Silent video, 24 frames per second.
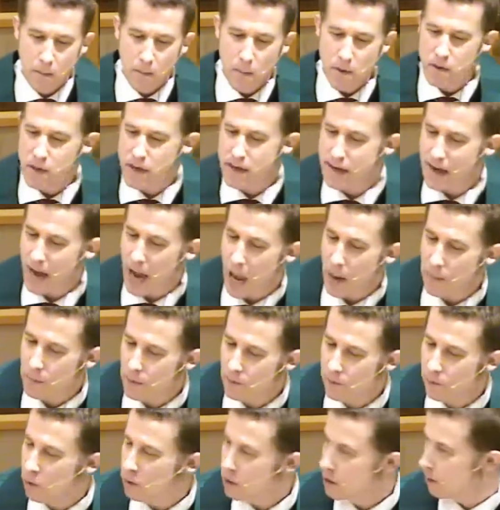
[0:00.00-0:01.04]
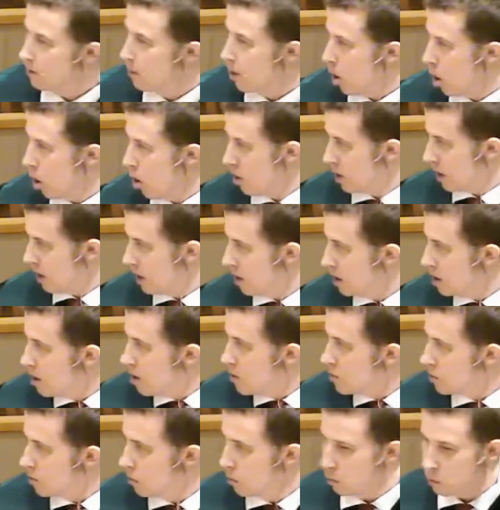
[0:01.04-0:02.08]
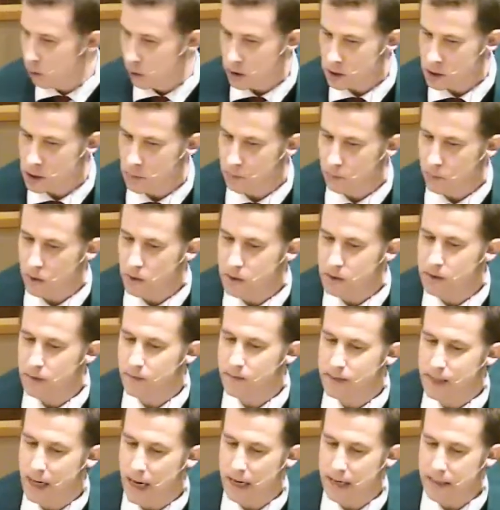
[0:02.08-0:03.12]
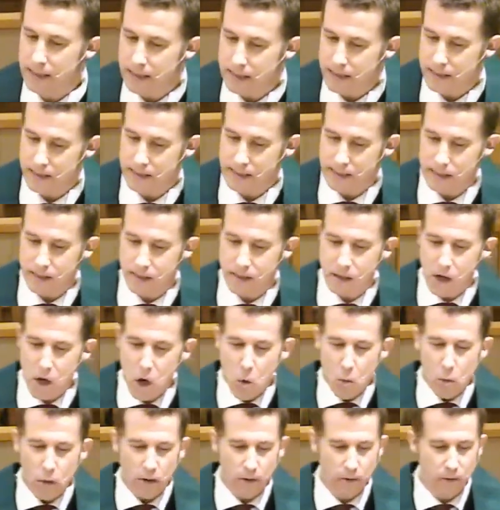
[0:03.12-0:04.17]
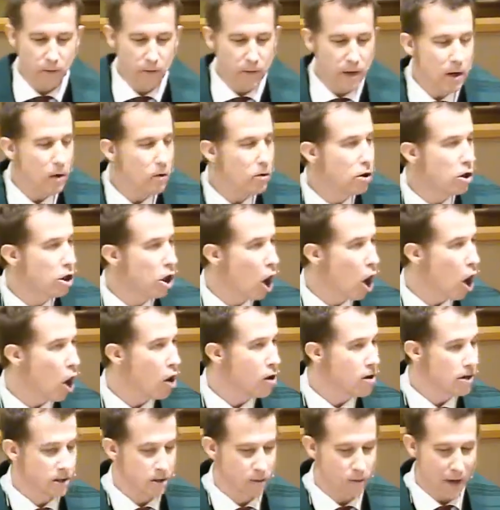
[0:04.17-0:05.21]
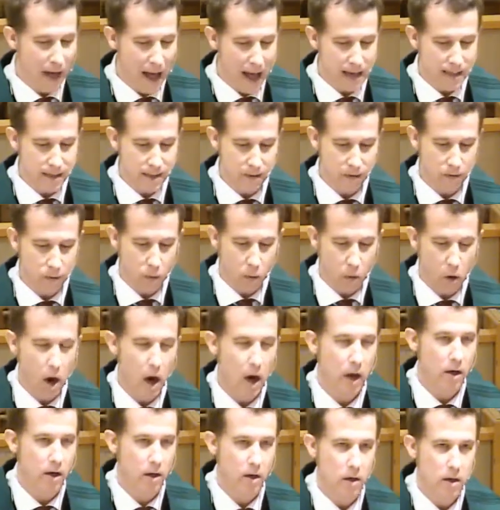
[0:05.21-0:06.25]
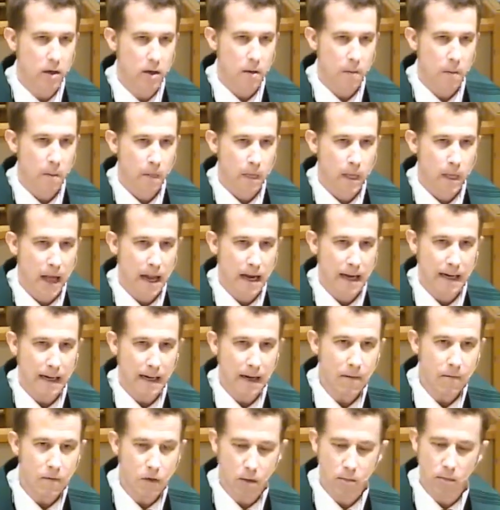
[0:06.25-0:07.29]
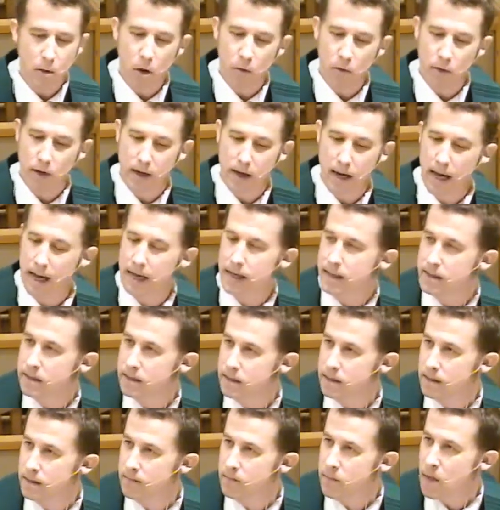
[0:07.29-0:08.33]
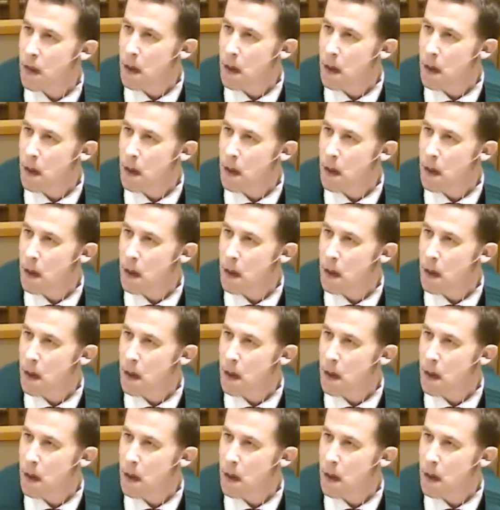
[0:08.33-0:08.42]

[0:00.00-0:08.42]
But the night before the party, the worshipers of Dionysus would fill large vats of water and leave them overnight.